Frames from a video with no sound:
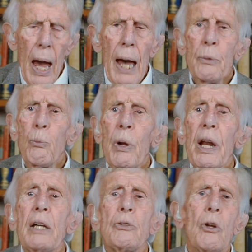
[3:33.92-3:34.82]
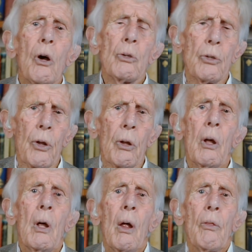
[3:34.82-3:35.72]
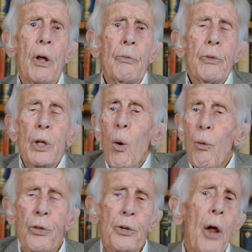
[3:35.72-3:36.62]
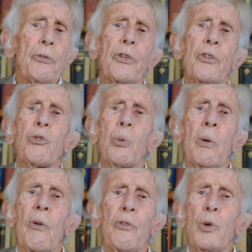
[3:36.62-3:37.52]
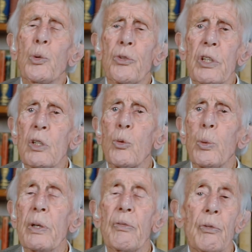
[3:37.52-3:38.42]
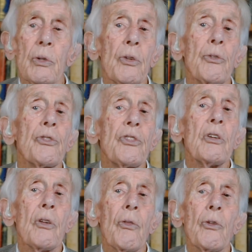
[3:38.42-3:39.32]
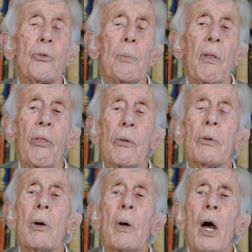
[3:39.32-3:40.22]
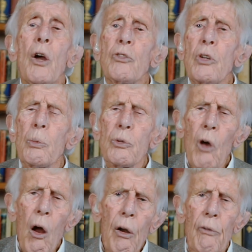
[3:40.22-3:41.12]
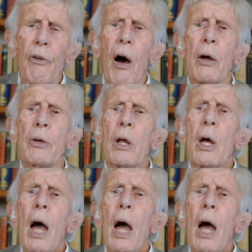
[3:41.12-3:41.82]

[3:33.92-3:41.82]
And when I told her that the orthodontists were refusing to even consider this method, she was horrified,